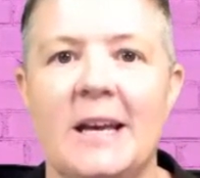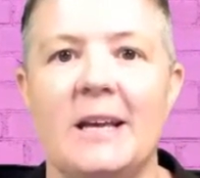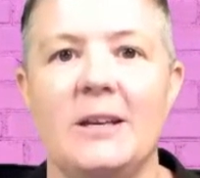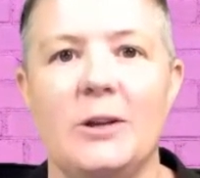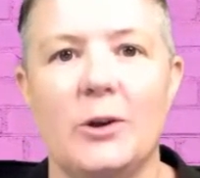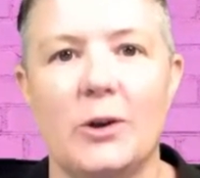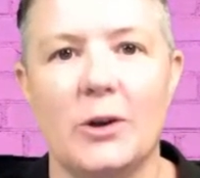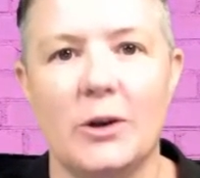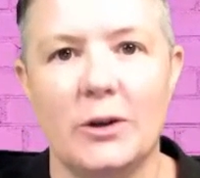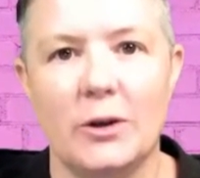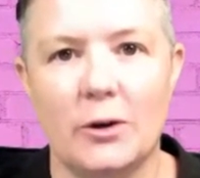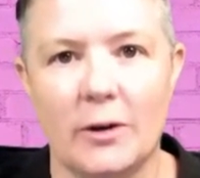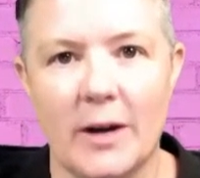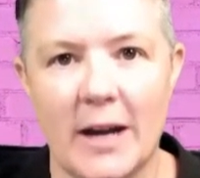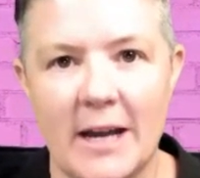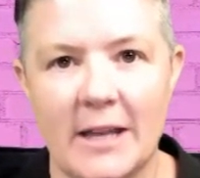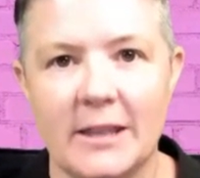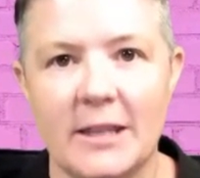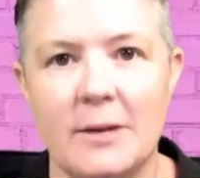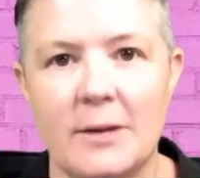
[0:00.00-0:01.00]
you can
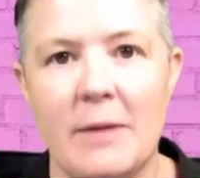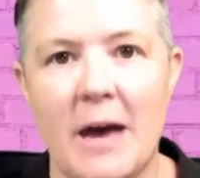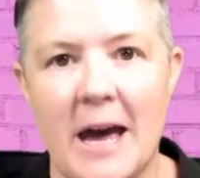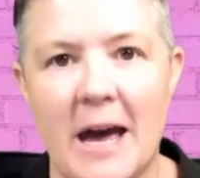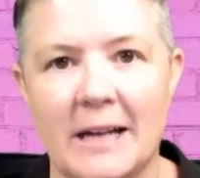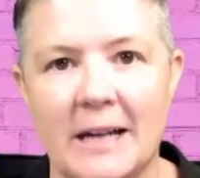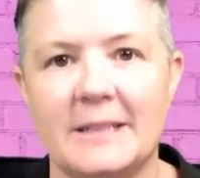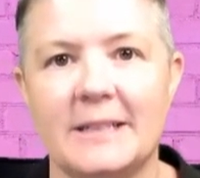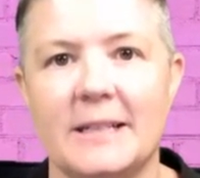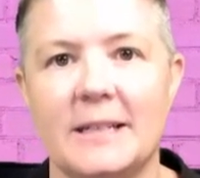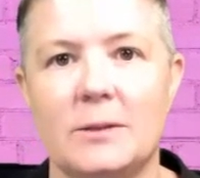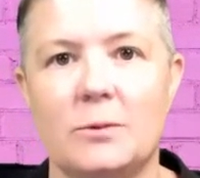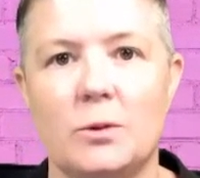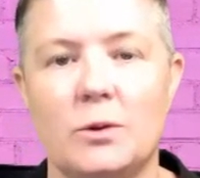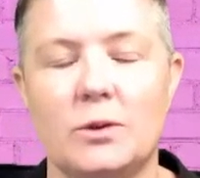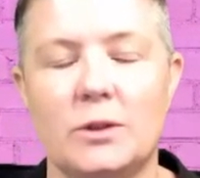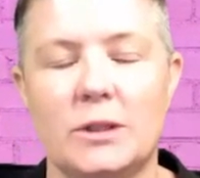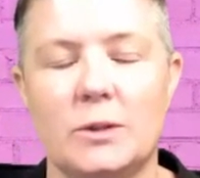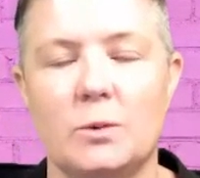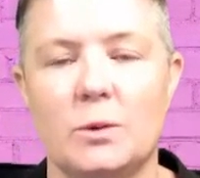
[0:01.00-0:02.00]
grant them access,
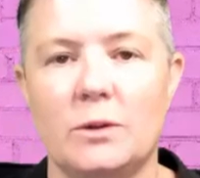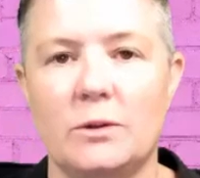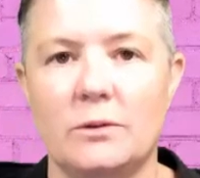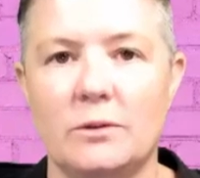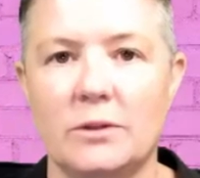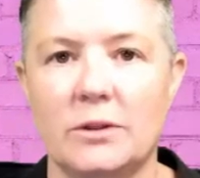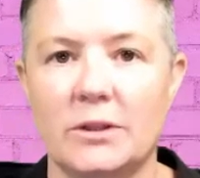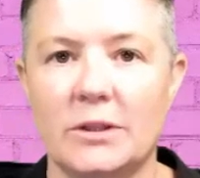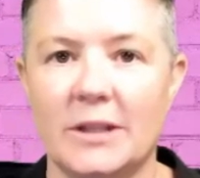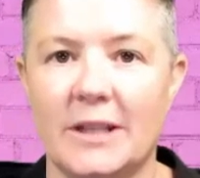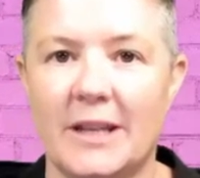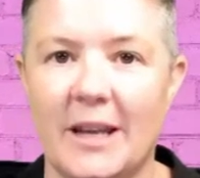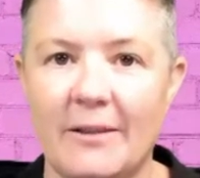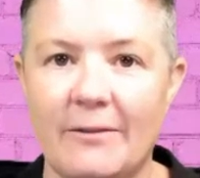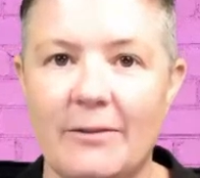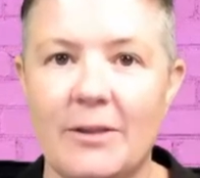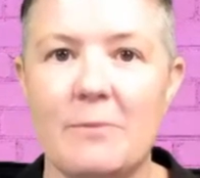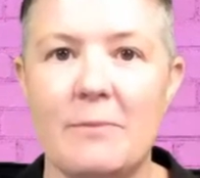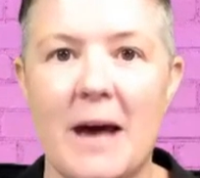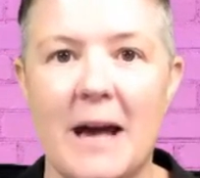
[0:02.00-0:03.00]
which will
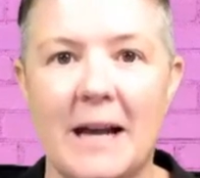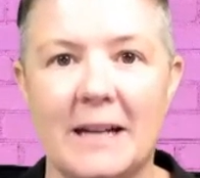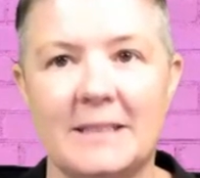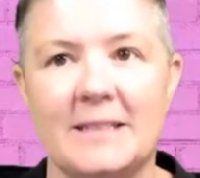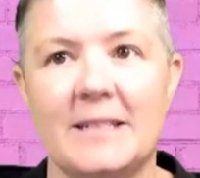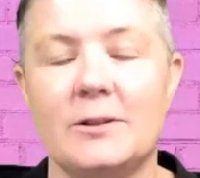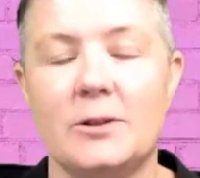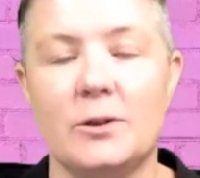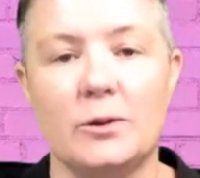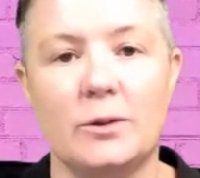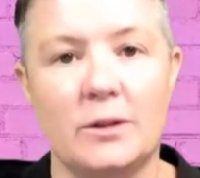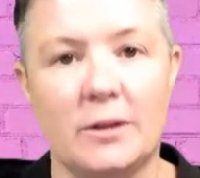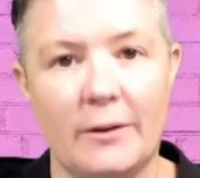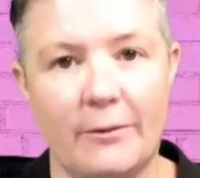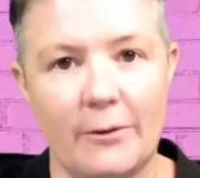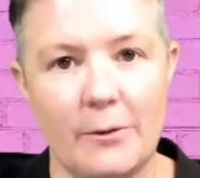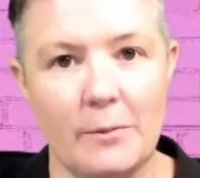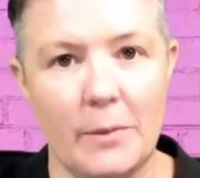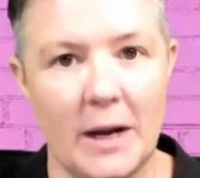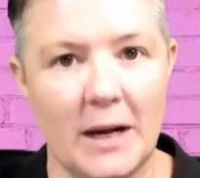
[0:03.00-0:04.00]
give them access to
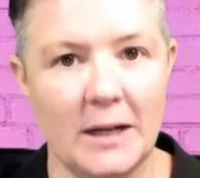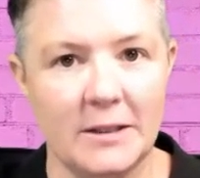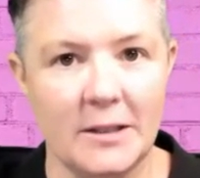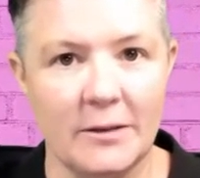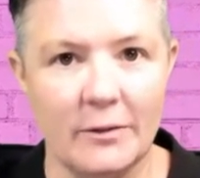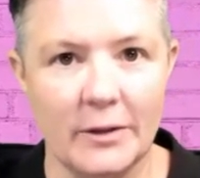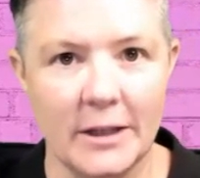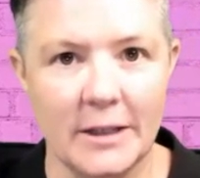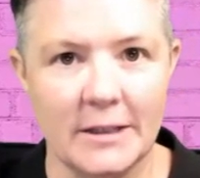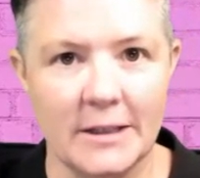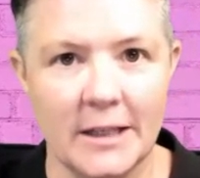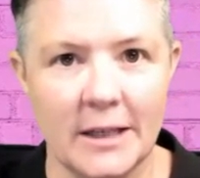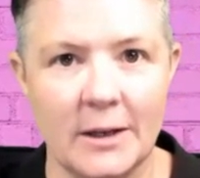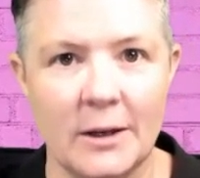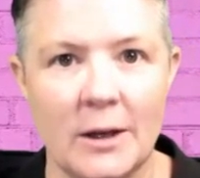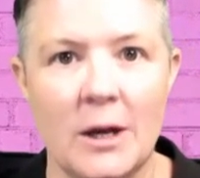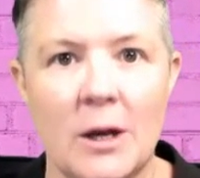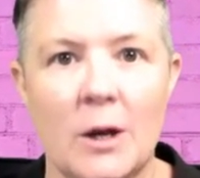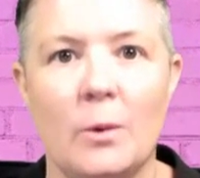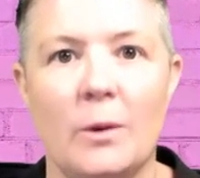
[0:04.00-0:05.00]
different parts of
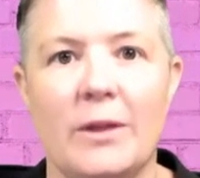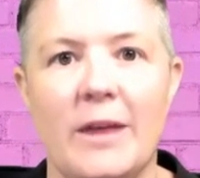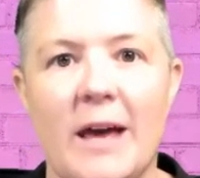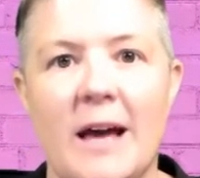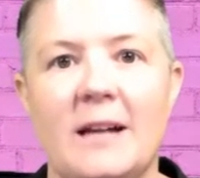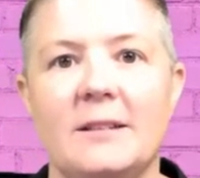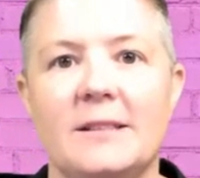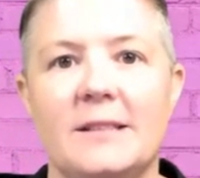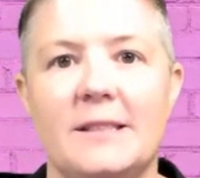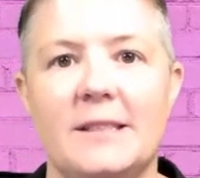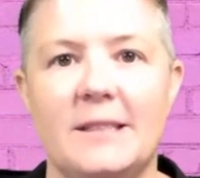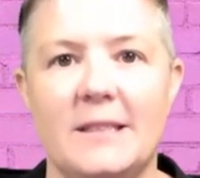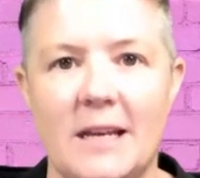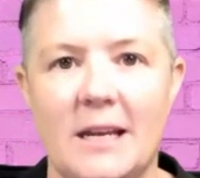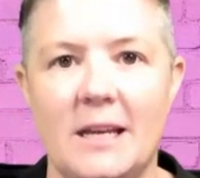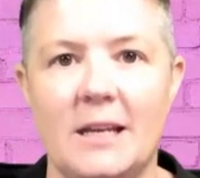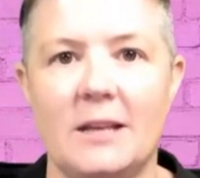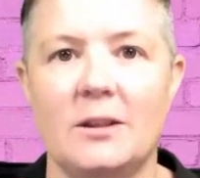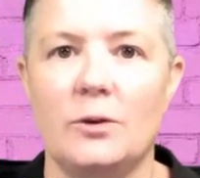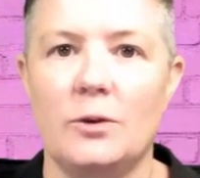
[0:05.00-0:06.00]
LinkedIn without
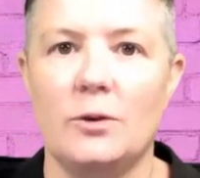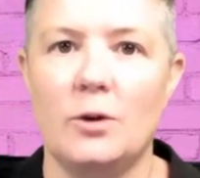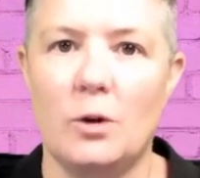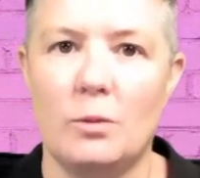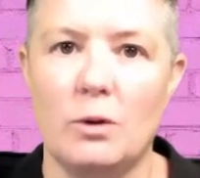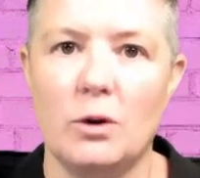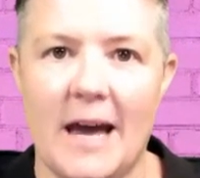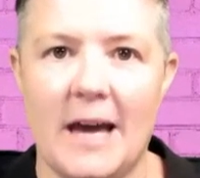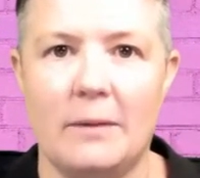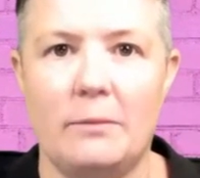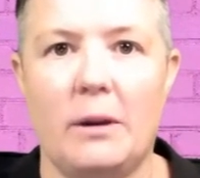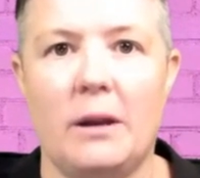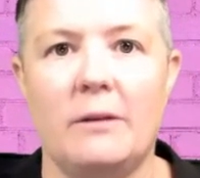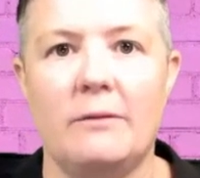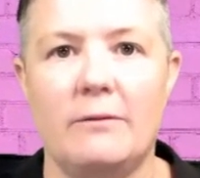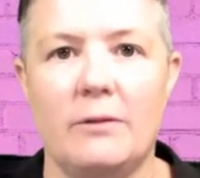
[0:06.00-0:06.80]
seeing the normal admin